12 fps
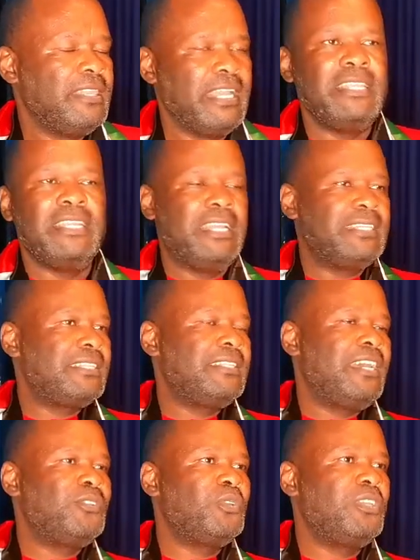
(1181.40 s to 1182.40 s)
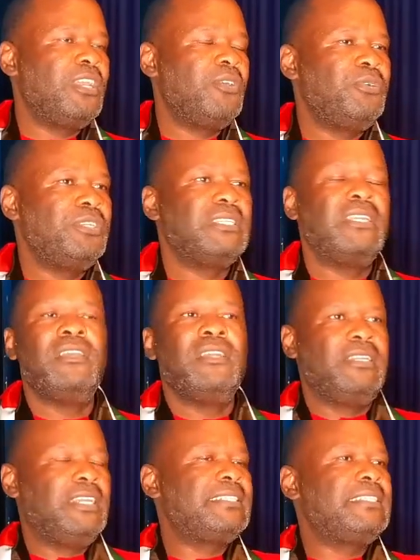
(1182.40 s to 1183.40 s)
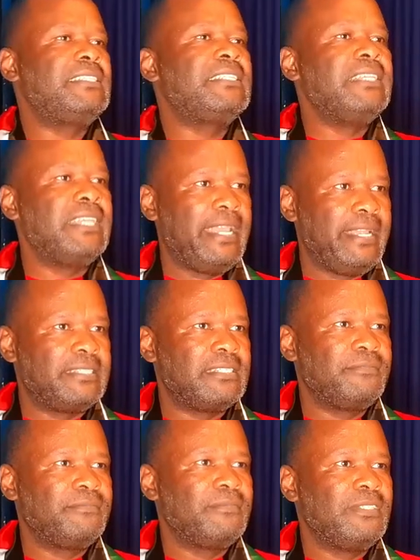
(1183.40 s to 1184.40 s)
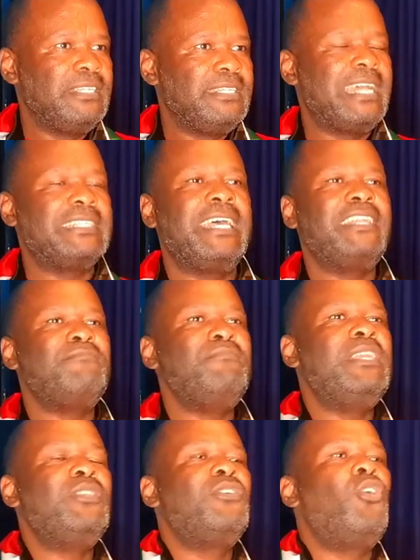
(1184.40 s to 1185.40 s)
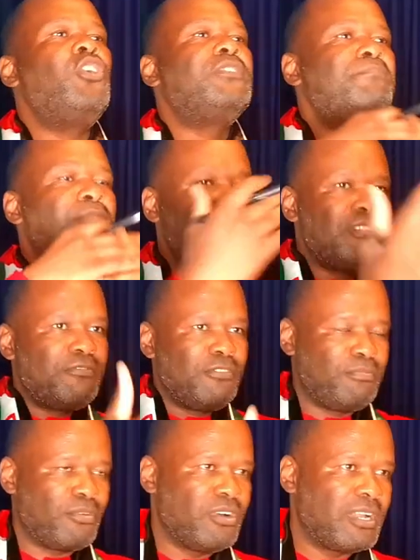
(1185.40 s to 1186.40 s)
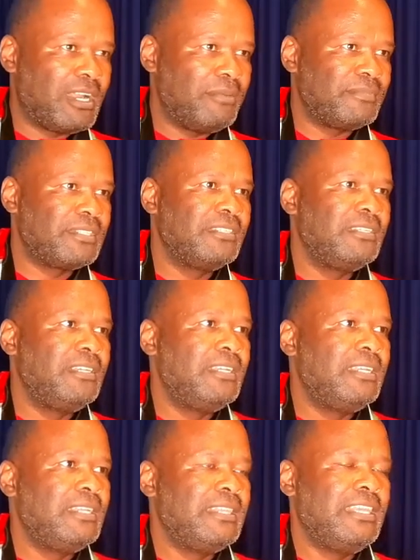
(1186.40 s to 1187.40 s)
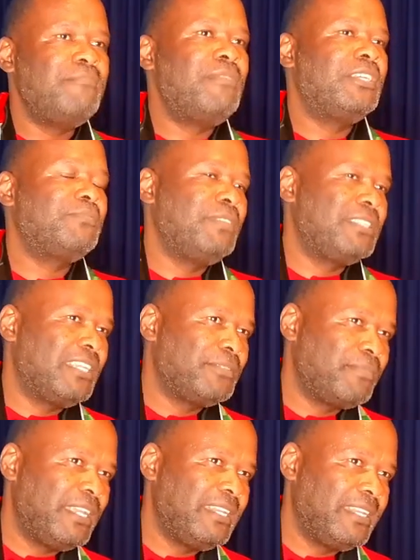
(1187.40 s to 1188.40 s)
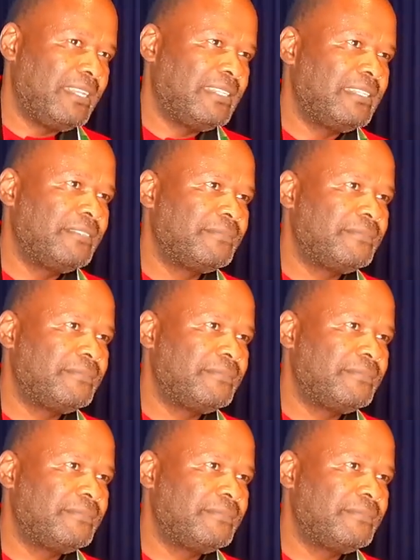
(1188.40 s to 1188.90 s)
Then the next thing that you hear with, let's disengage. Does that mean those beautiful programs then must be suspended?